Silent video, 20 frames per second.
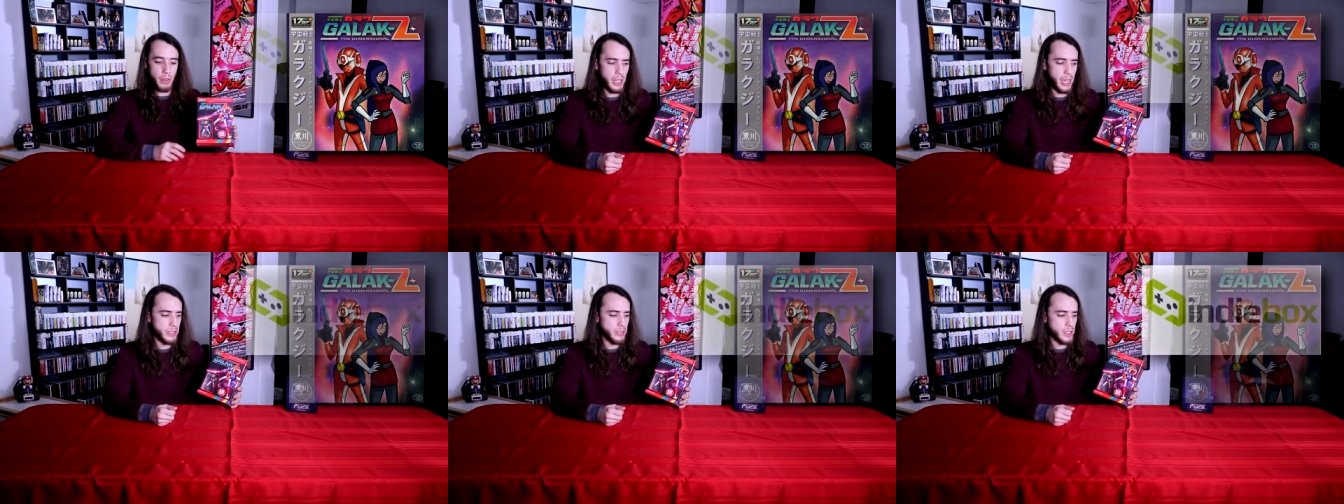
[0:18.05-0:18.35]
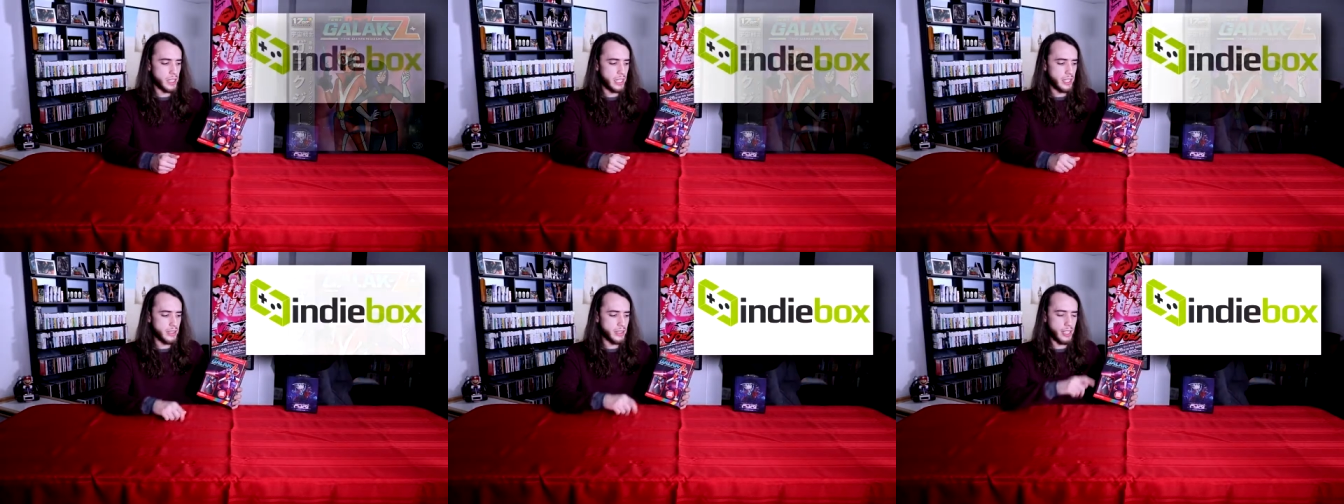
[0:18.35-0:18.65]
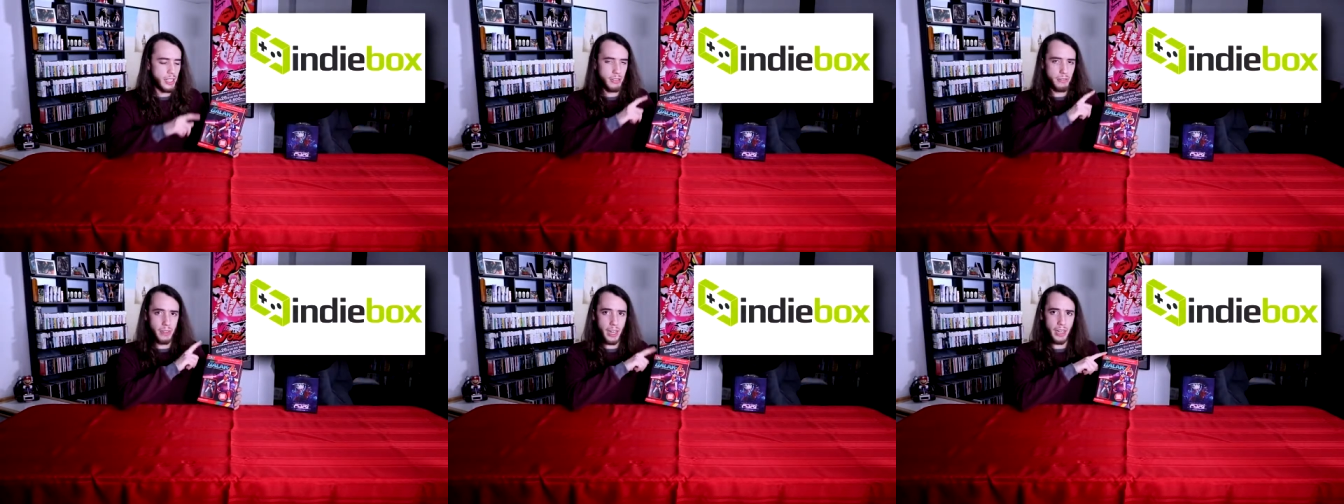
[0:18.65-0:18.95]

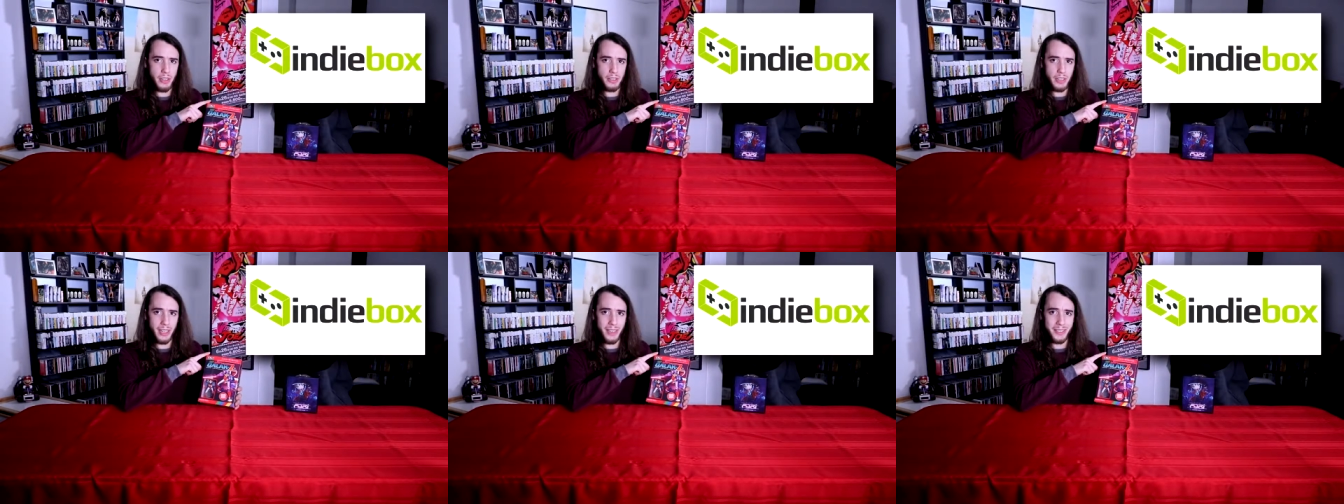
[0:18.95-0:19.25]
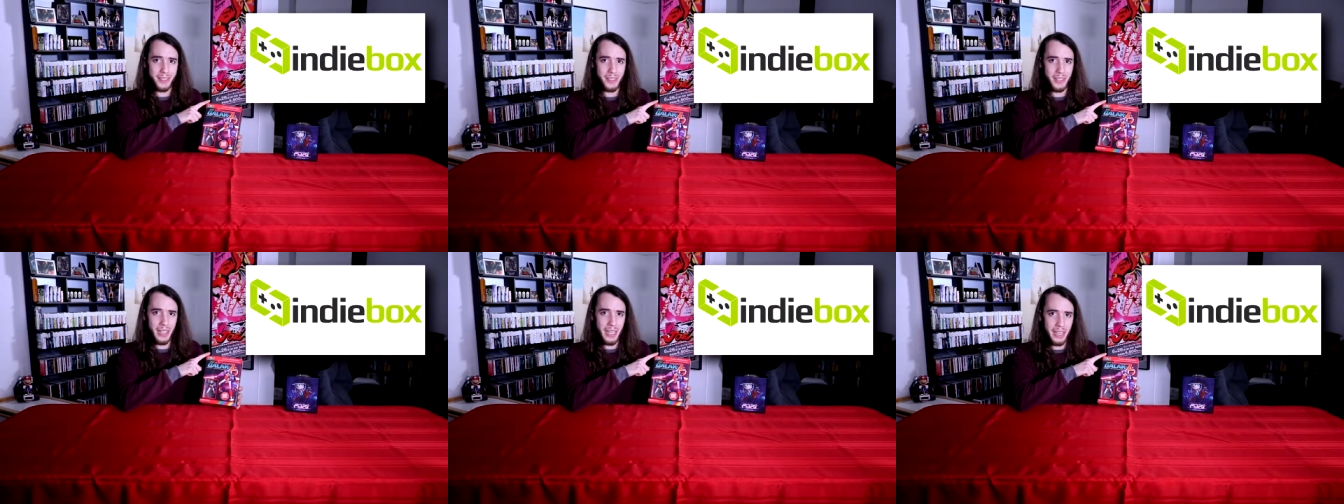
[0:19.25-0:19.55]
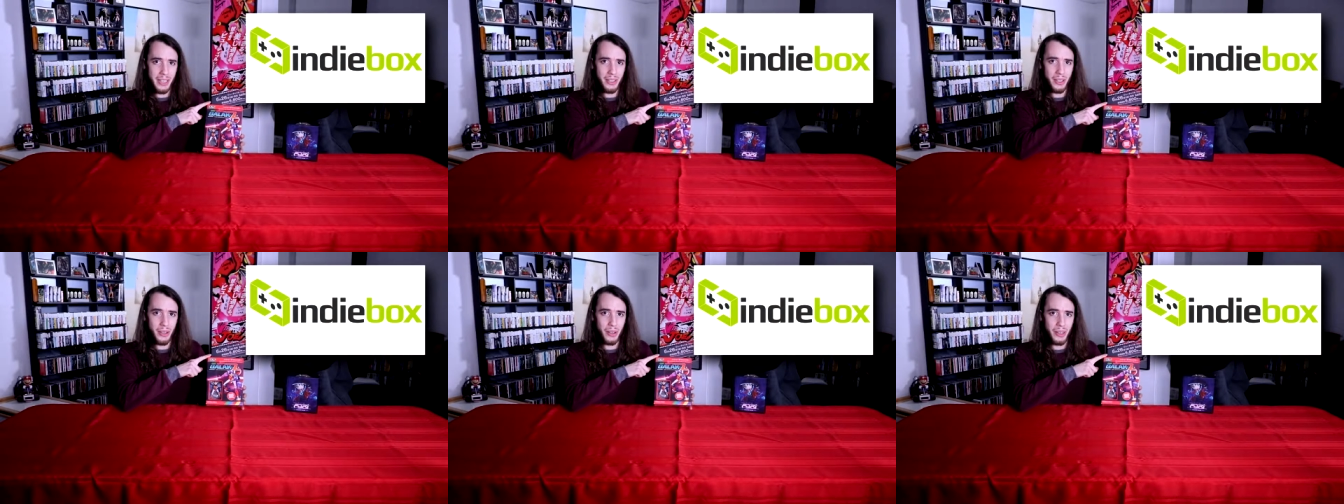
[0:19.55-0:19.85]
2018 Valentine's
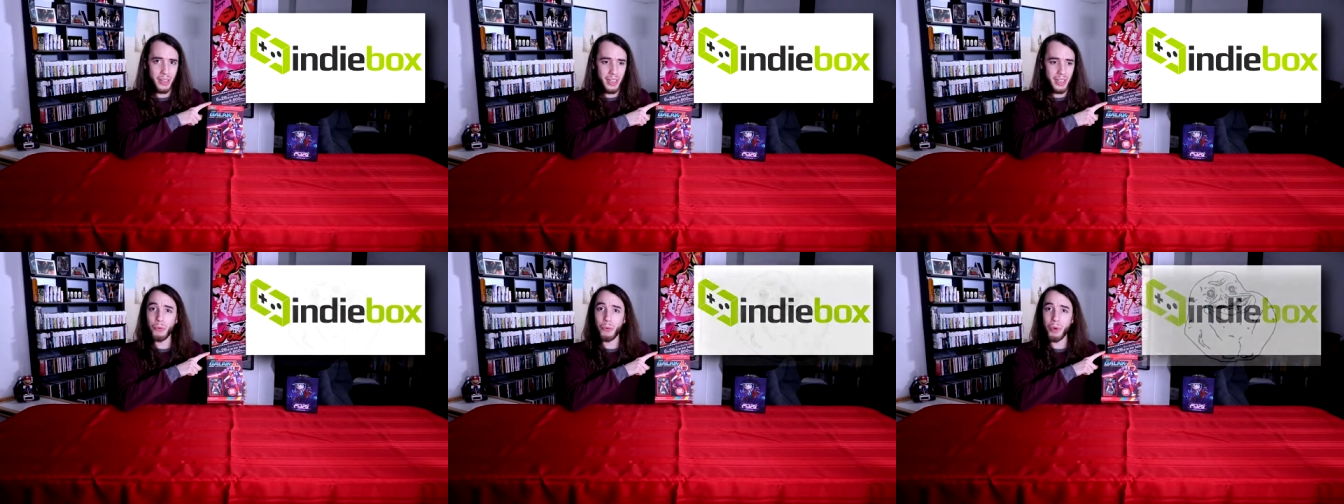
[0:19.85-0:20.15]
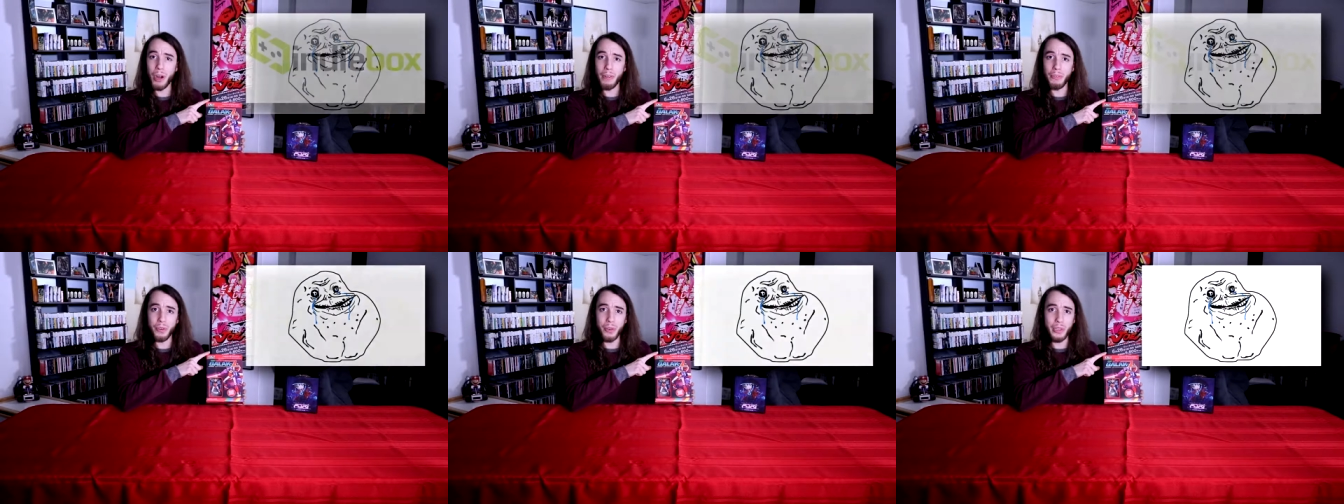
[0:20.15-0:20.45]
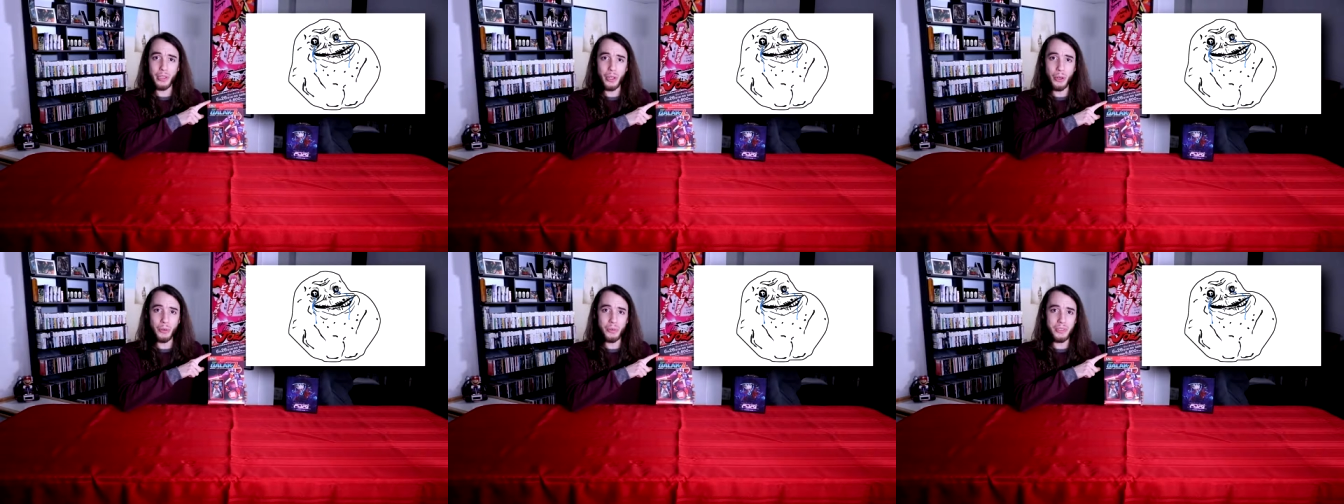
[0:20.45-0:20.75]
Day, their Forever
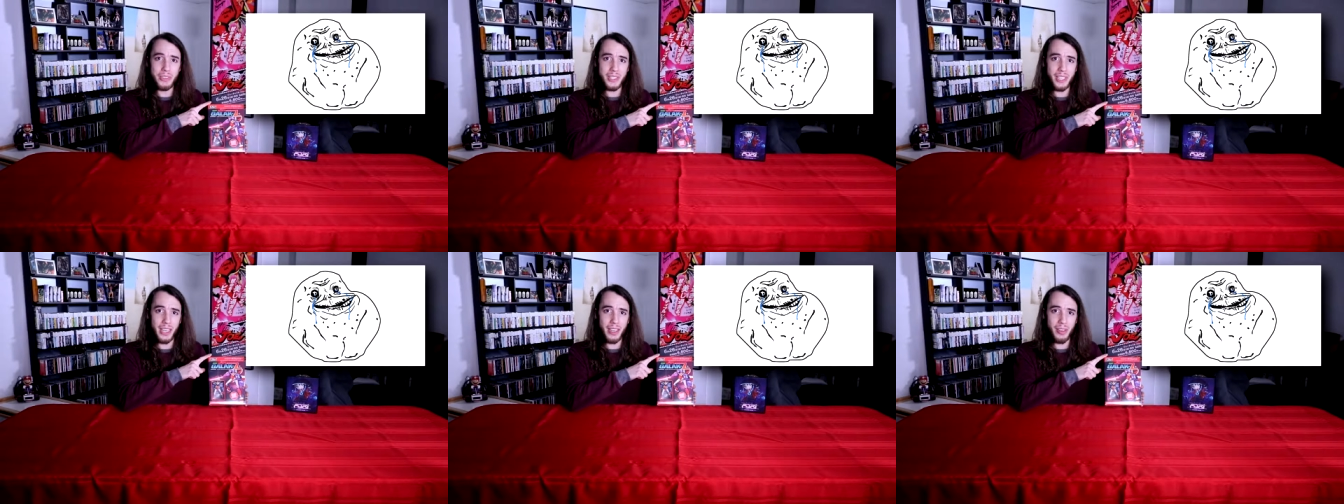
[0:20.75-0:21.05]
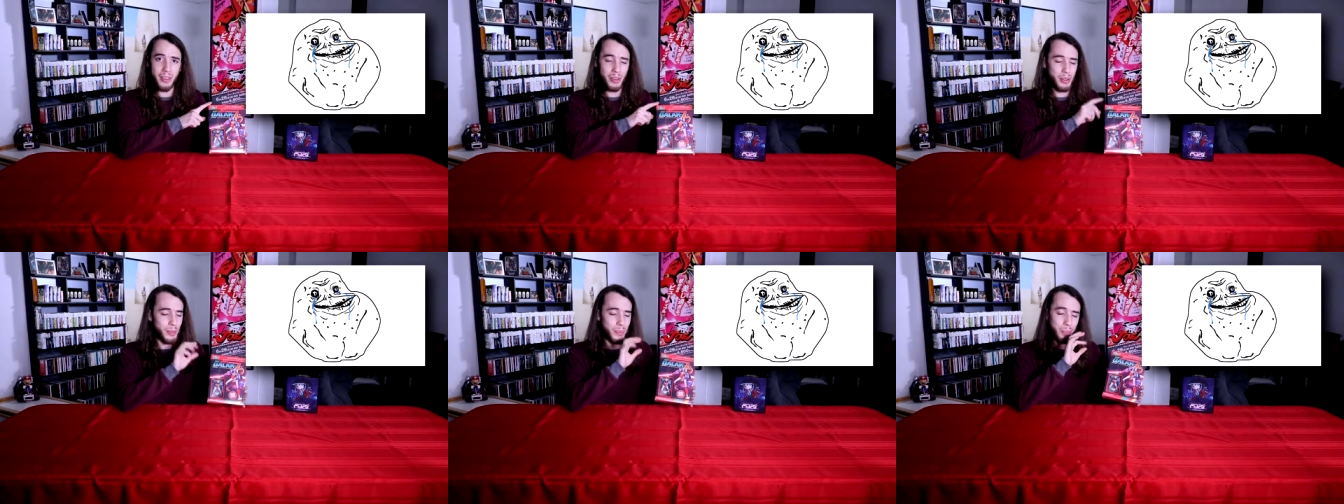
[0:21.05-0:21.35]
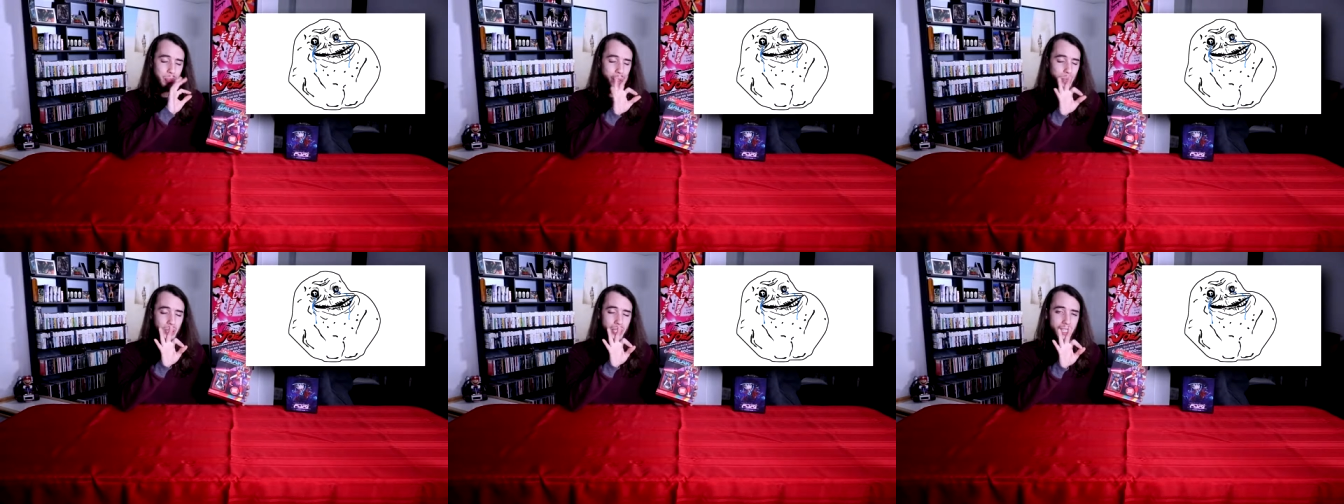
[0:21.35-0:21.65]
Alone sale,
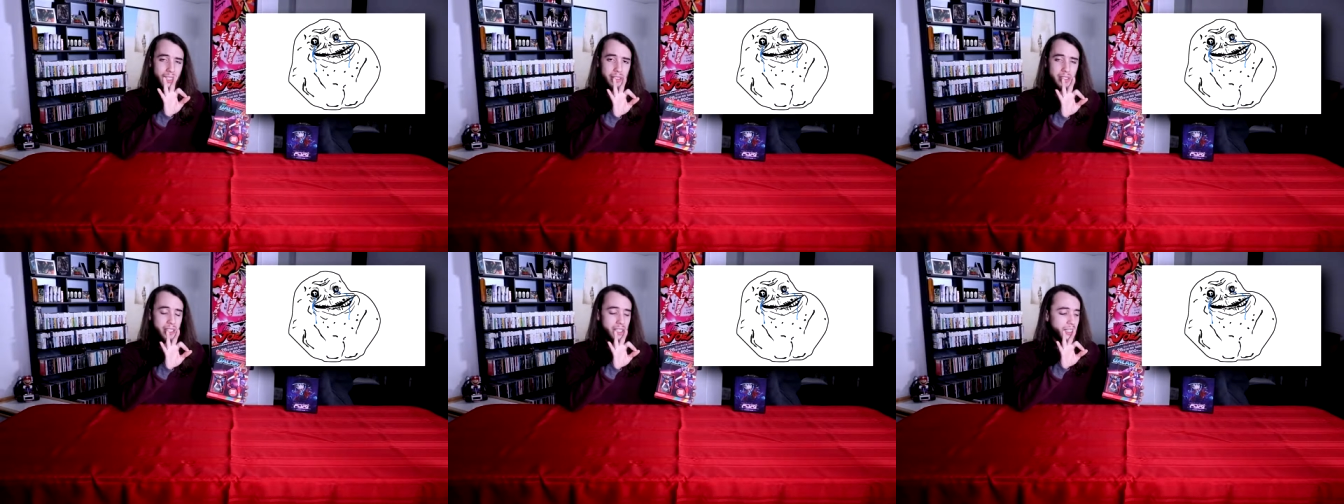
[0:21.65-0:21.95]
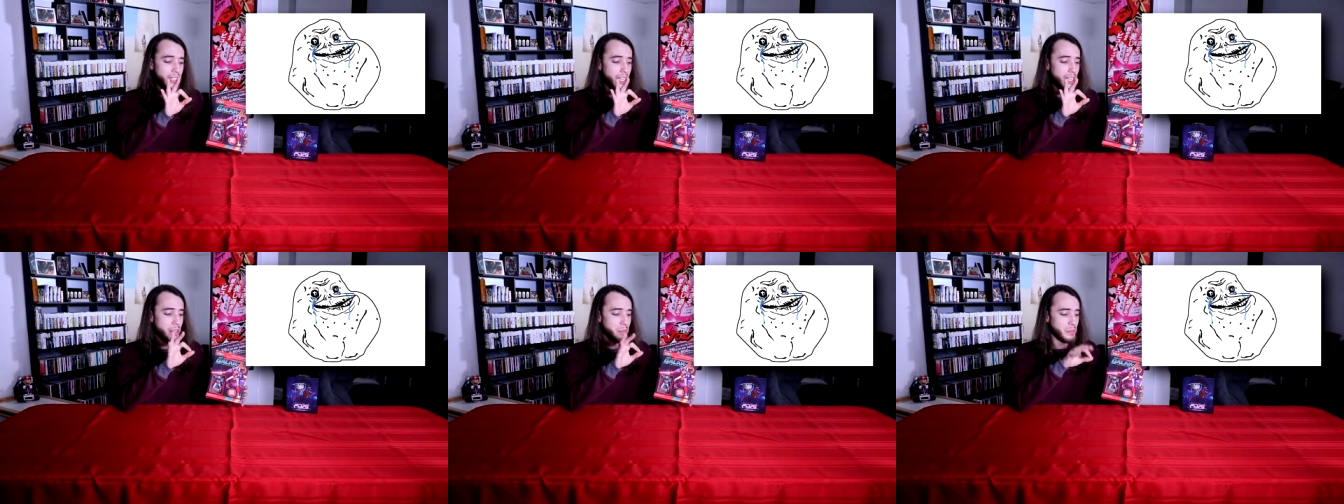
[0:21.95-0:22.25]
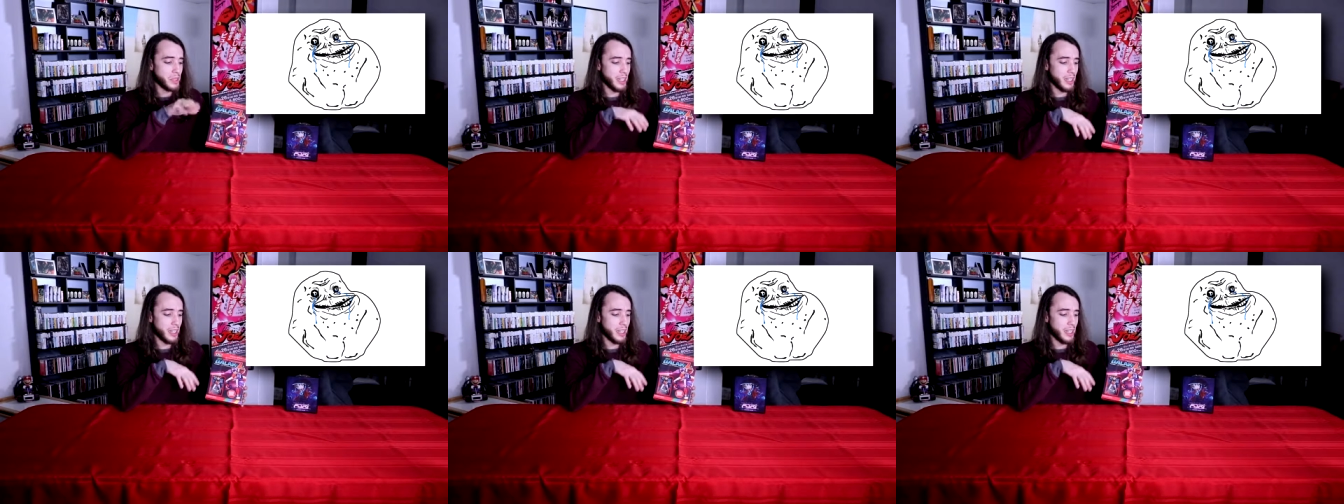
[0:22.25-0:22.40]
brilliantly named.